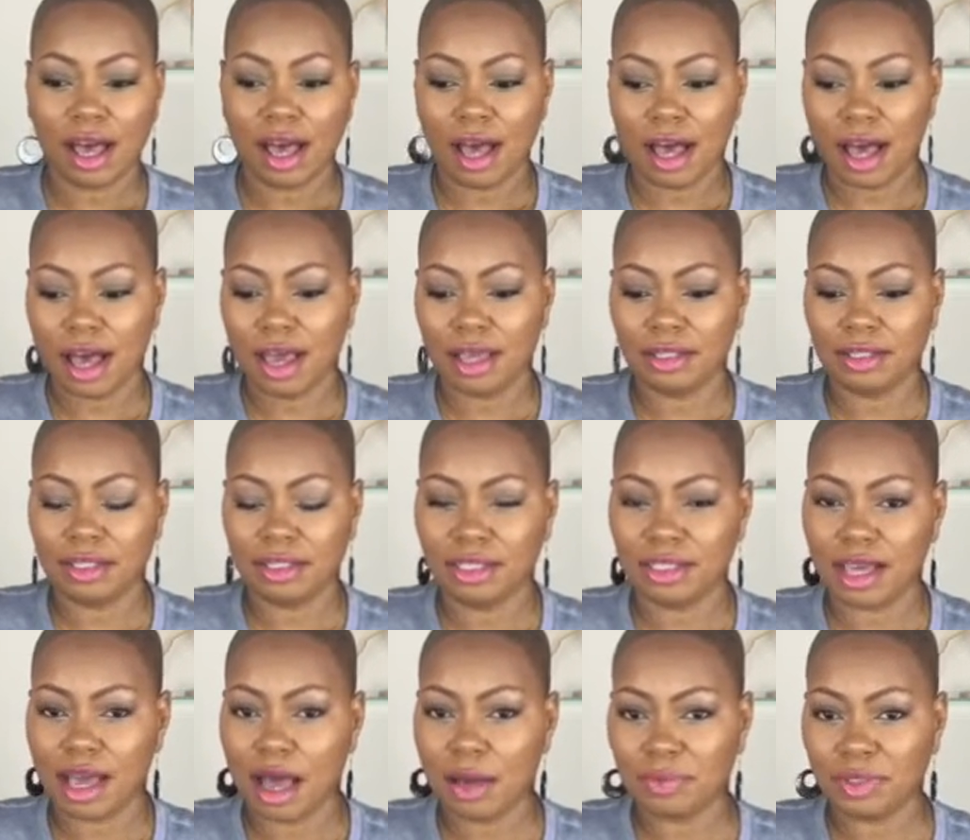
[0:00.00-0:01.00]
I
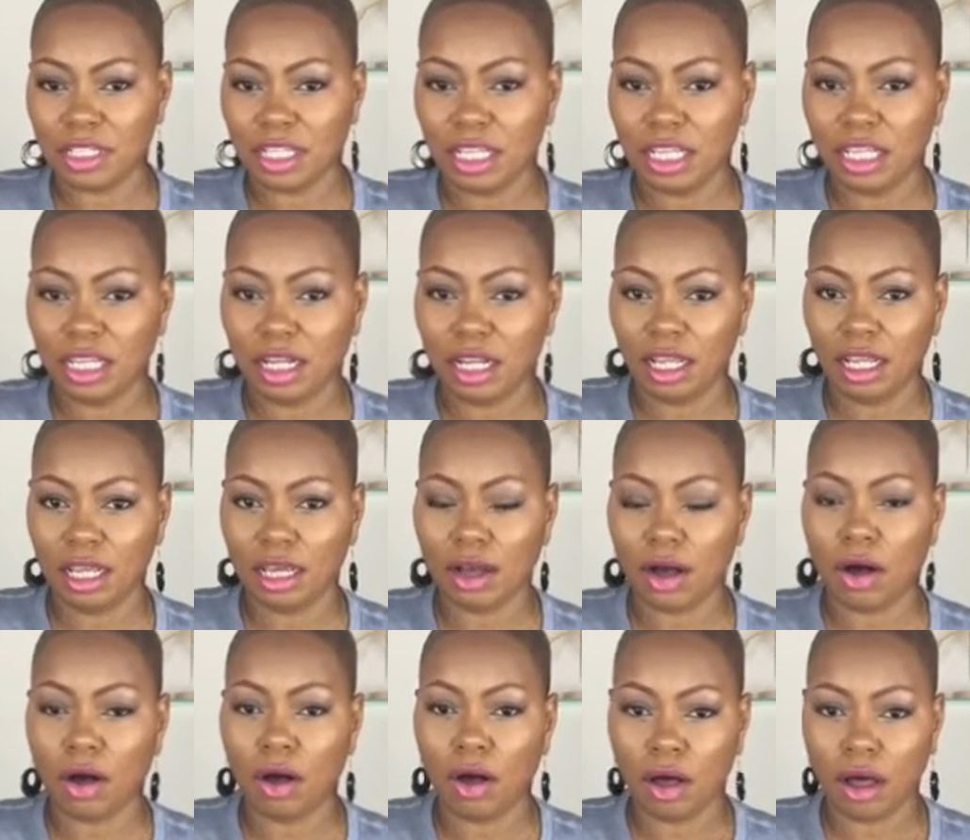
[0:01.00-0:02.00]
stopped
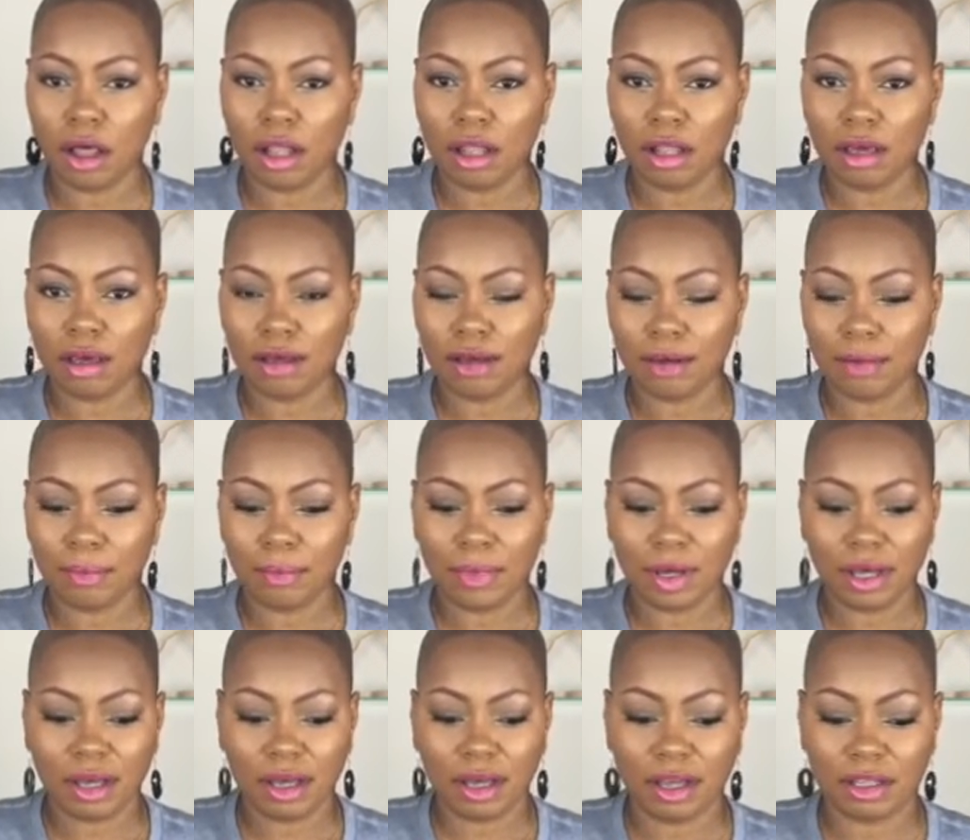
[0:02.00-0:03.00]
eating all
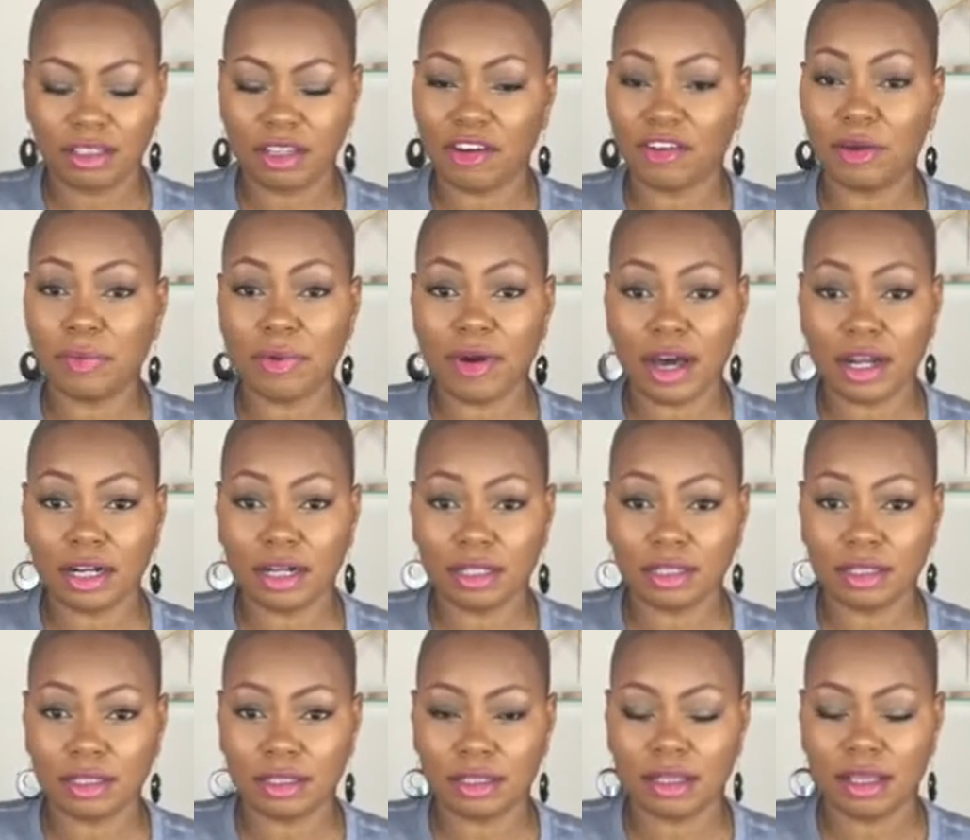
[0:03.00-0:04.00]
dairy
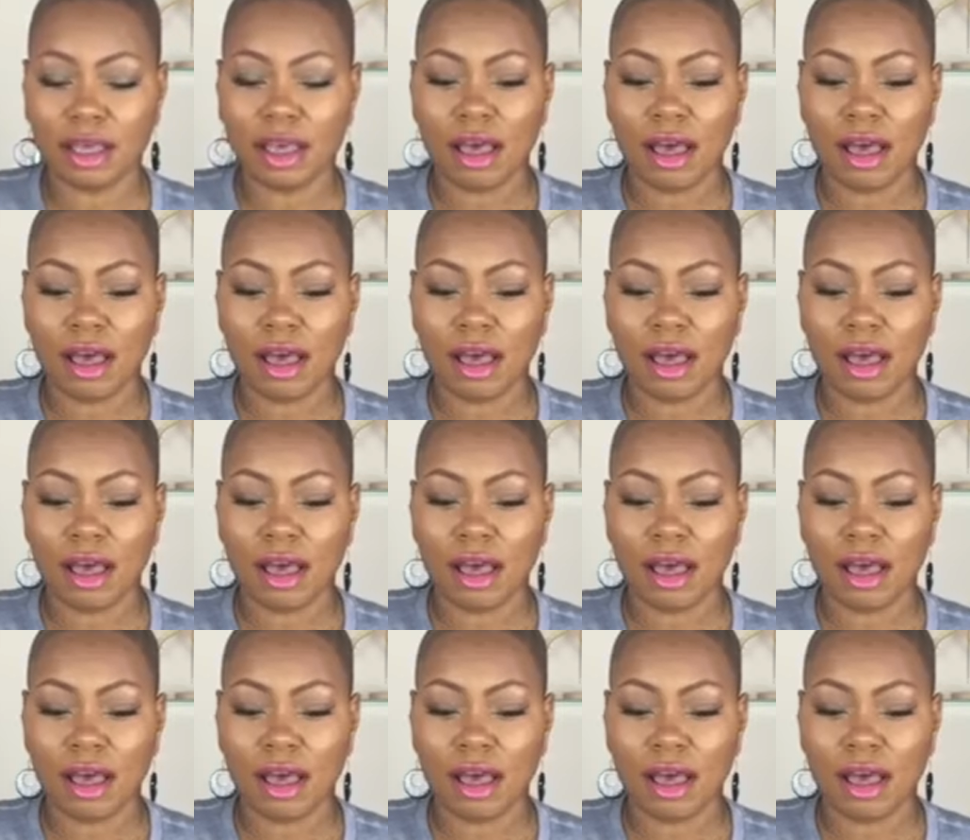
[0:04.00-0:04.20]
products.